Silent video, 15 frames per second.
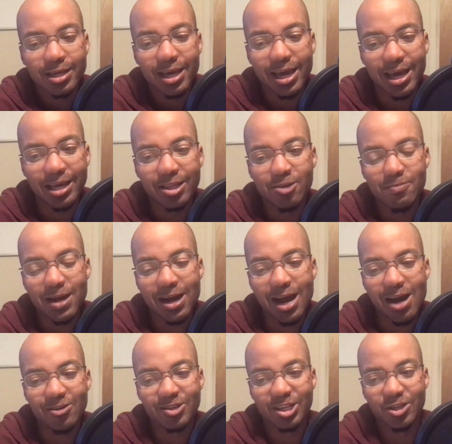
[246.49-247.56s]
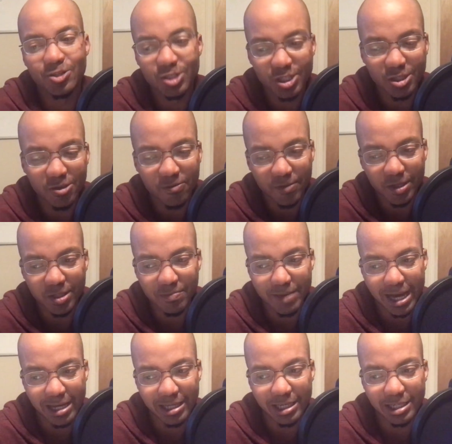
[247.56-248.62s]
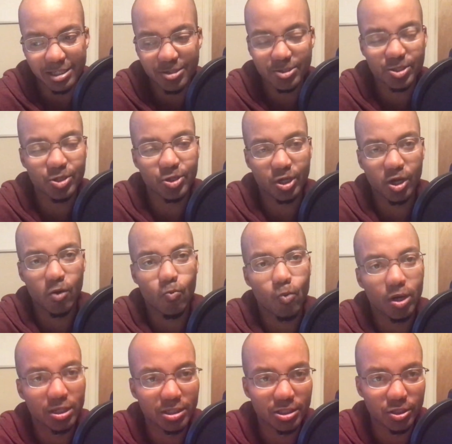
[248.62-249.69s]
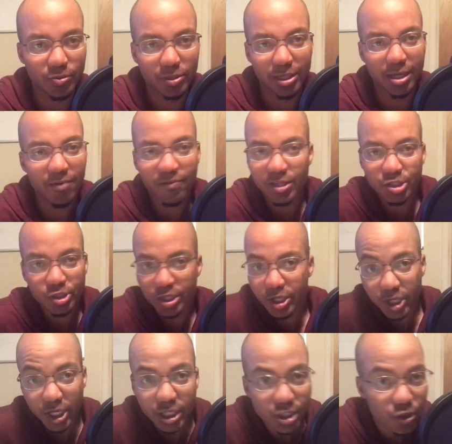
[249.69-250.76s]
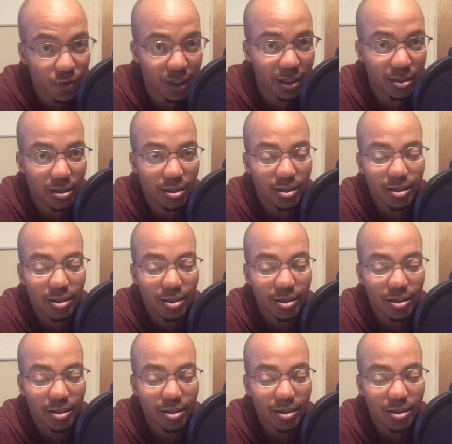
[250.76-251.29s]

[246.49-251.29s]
And no matter how guilty you feel about it, you're still going to want to do it. And eventually you're going to do it.